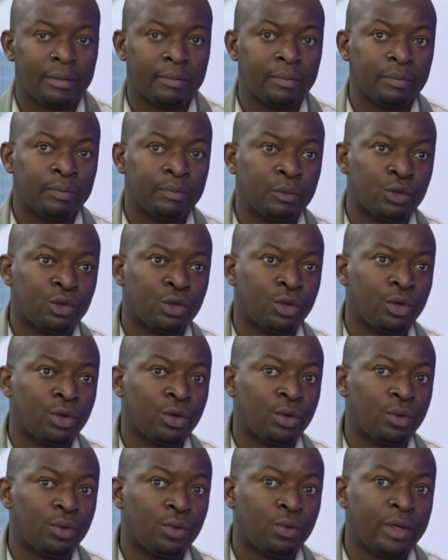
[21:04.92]
Um, so
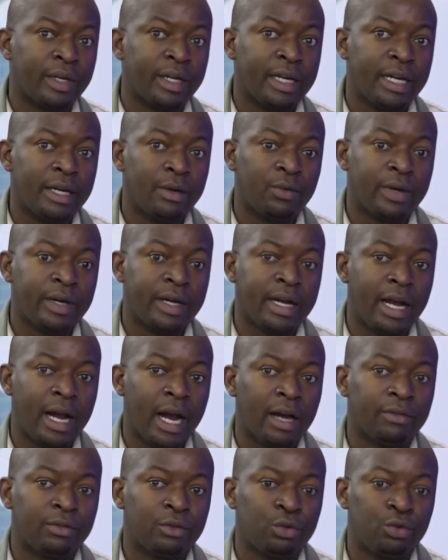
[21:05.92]
we,
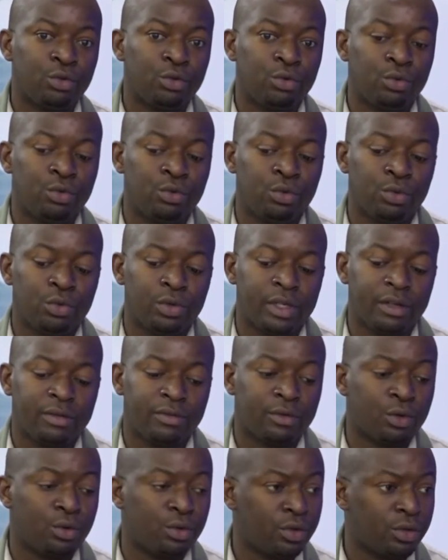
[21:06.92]
we have to
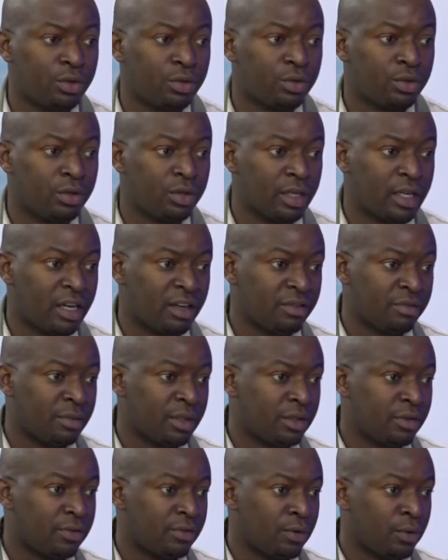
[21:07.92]
give kudos to the
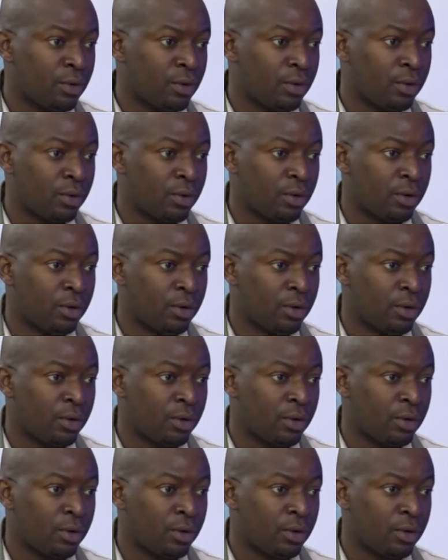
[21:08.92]
government for